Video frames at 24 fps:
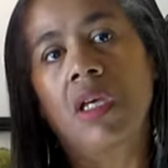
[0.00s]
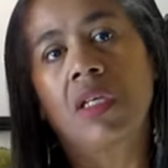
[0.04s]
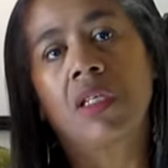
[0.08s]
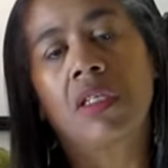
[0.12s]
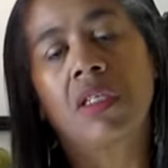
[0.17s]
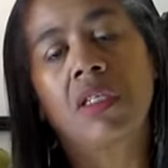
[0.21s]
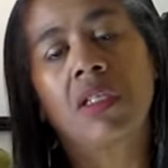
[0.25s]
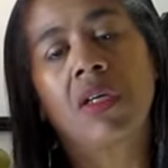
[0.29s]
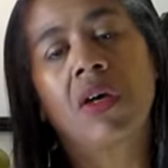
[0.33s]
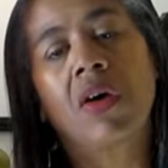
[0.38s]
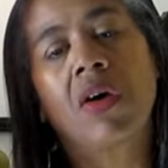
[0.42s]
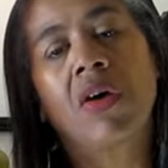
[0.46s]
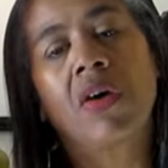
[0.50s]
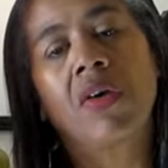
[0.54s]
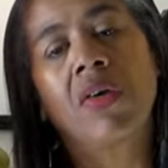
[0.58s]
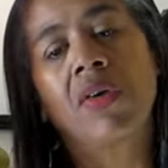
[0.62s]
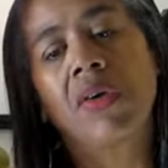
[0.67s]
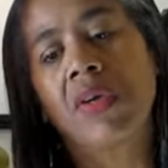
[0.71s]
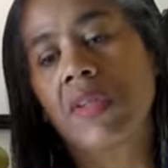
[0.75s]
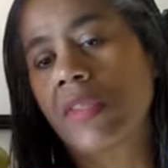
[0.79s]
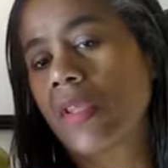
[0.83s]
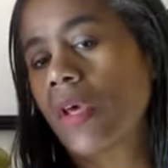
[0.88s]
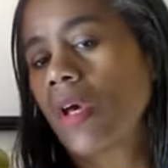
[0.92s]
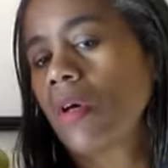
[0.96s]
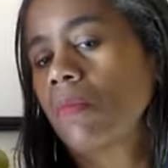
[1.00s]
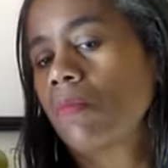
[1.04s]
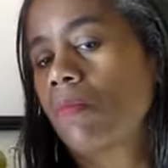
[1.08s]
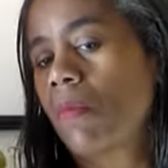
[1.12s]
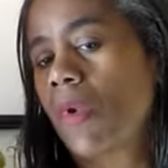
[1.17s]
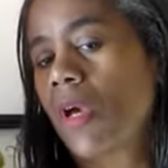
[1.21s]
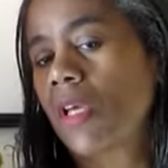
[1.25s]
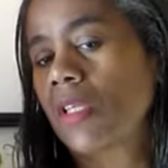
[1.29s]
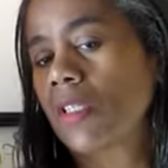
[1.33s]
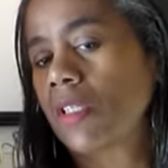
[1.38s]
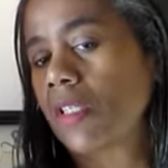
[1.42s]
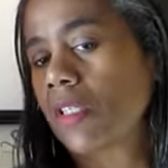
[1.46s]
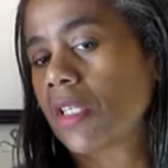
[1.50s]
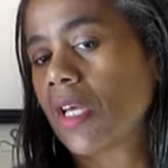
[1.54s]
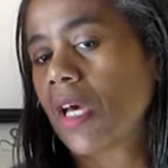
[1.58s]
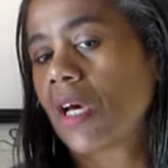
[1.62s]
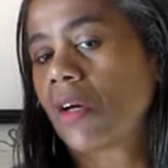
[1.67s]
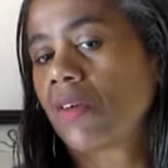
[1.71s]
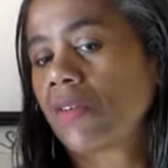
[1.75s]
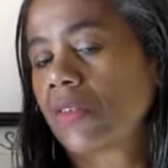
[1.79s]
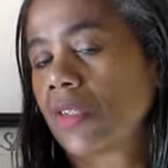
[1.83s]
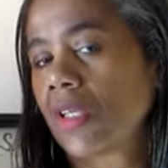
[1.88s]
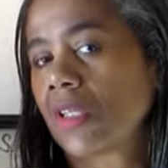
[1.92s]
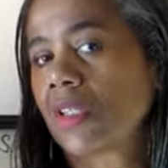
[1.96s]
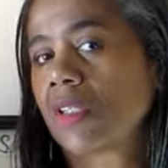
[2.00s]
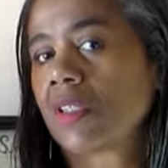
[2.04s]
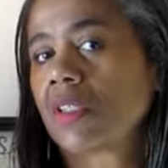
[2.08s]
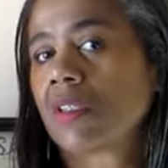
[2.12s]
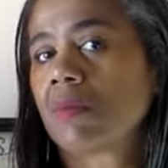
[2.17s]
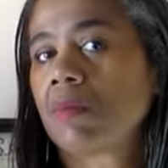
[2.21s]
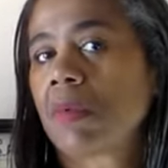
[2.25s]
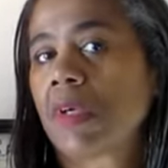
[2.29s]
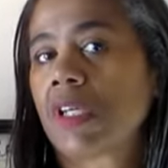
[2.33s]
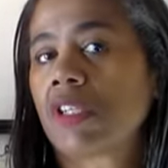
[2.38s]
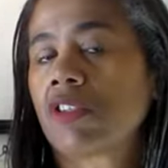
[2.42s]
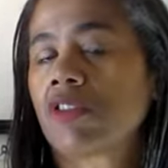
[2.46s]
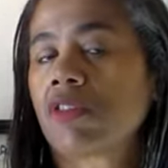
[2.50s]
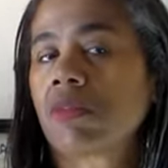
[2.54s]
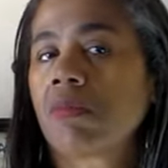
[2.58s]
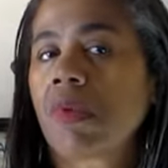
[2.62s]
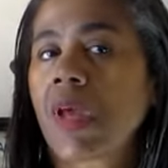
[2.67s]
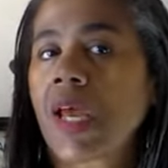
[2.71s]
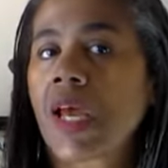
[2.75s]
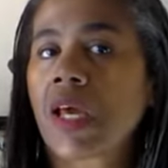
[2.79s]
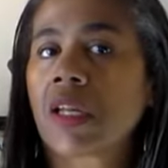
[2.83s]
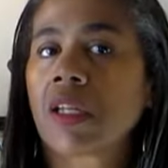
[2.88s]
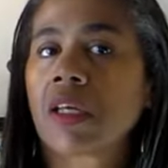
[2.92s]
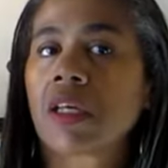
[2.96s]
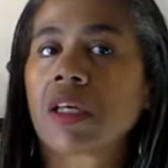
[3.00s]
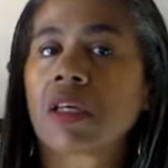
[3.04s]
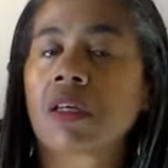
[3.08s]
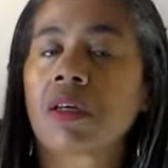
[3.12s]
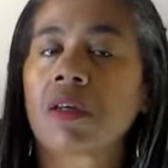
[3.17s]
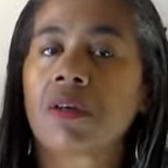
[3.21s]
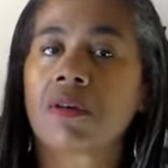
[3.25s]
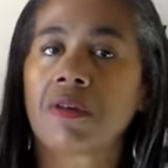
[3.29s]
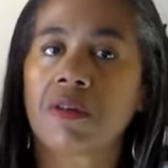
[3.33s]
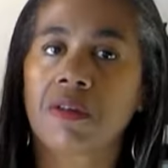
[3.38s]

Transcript: So that might sound a little bit dramatic,